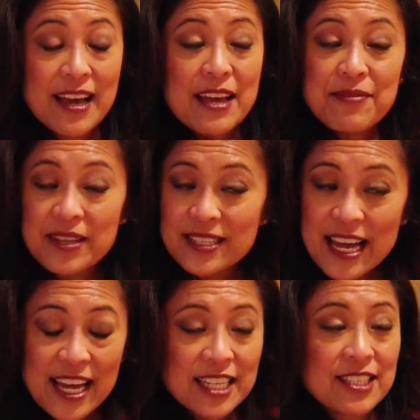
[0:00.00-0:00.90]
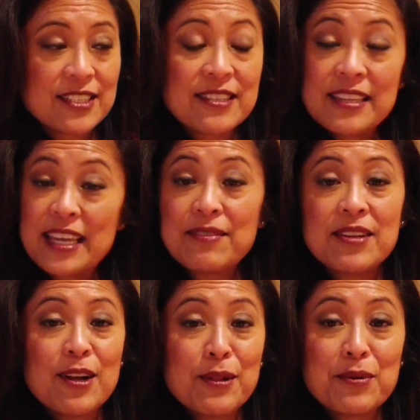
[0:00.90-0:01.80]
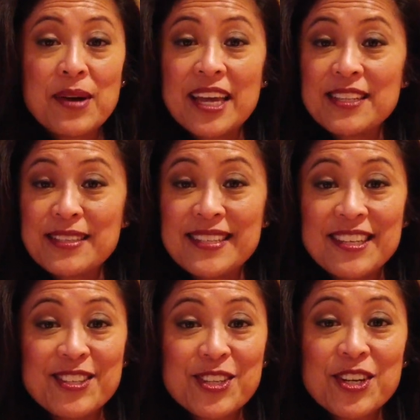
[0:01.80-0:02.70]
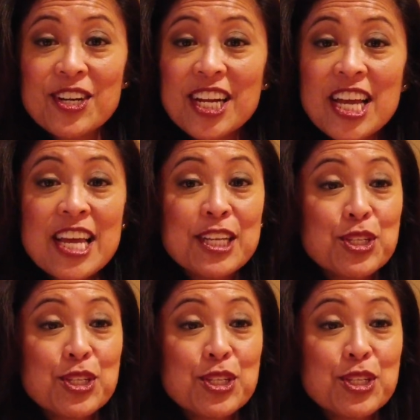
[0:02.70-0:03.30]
Like, I felt I just gave it all away as a teacher